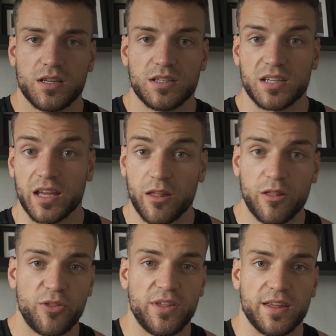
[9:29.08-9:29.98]
It's a
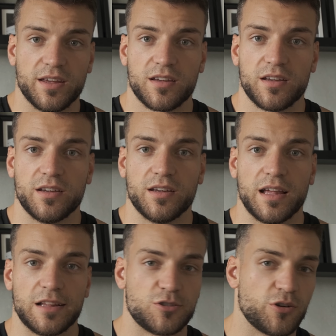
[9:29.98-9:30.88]
healthy
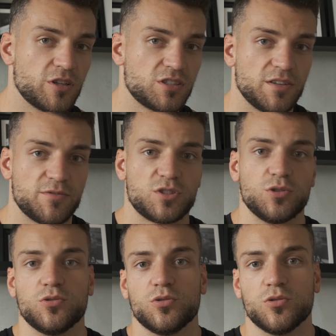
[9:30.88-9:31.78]
alternative
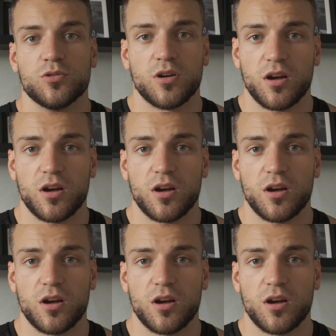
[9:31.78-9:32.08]
to